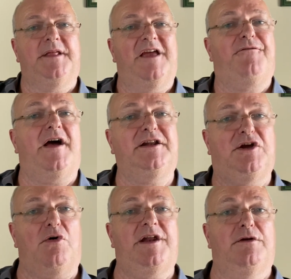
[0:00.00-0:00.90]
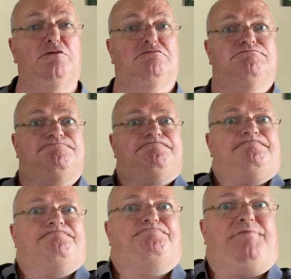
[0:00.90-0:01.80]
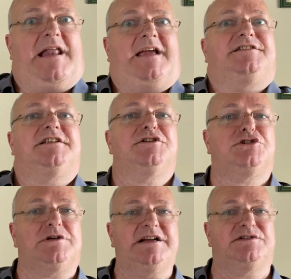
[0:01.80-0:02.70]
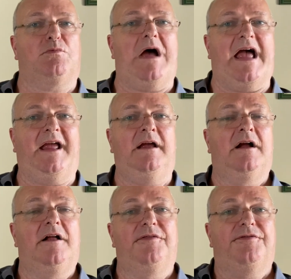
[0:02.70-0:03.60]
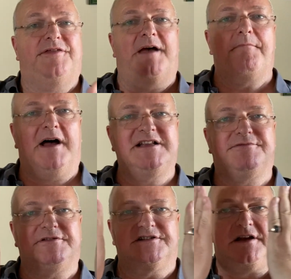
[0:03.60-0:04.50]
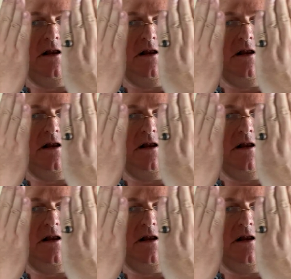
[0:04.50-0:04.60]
If I'd gone in all blazing straight away, their minds were just